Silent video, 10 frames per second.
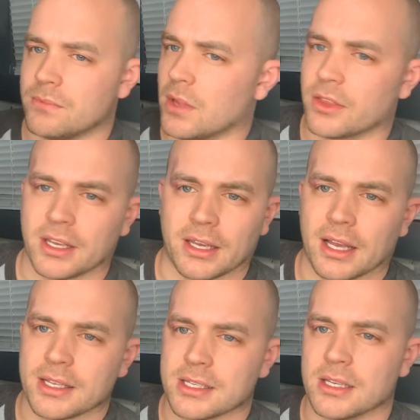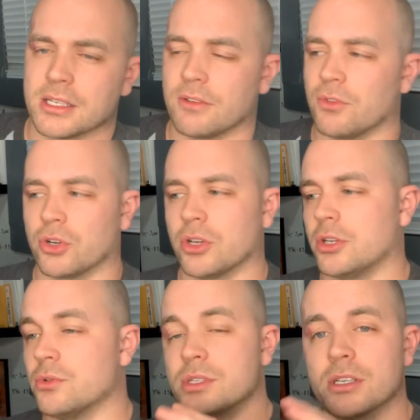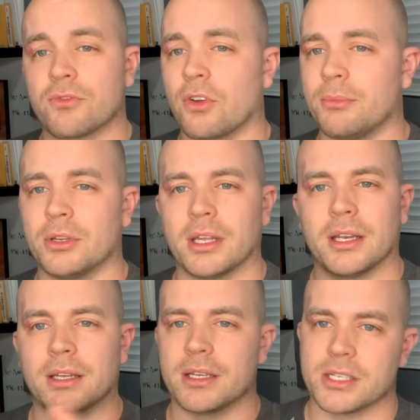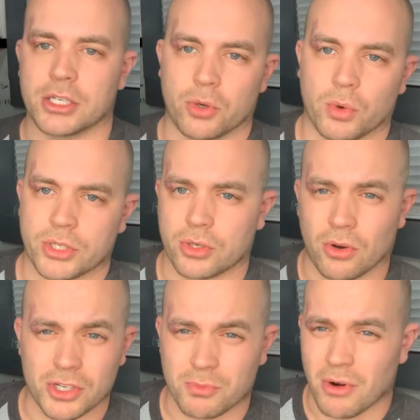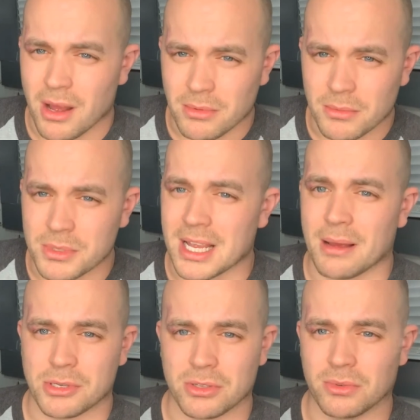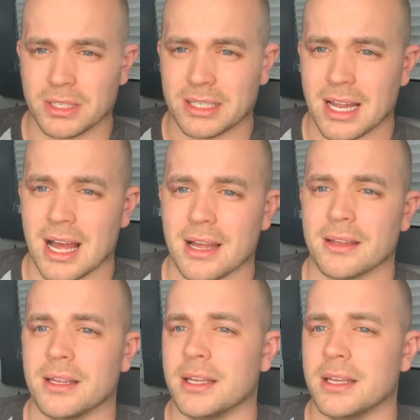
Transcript: Nothing against this. If you're going to use this for emulating, is it going to cause problems? Absolutely not.